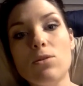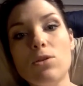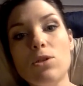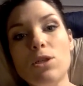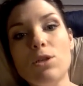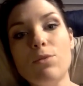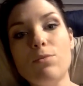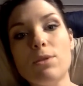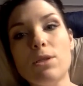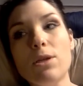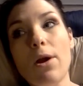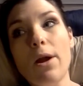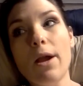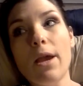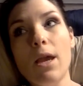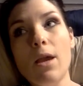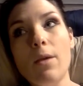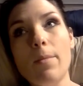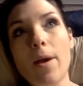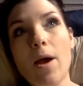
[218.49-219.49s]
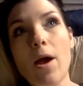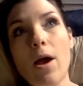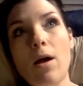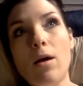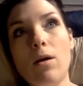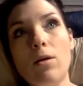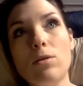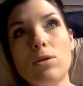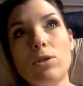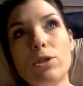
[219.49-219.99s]
she was talking about
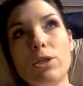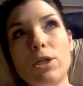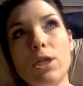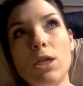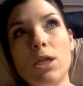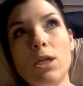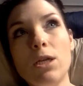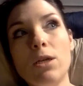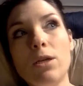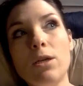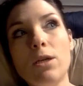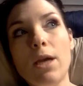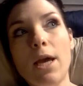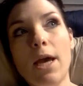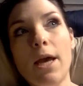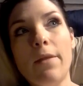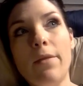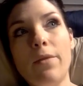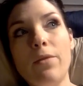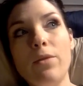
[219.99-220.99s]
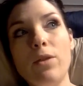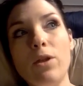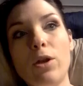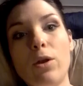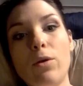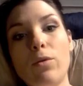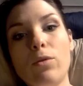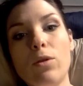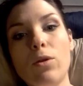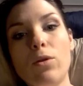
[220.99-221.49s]
how she had, you
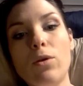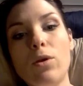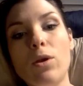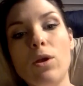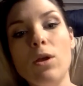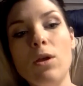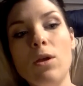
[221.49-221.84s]
know, the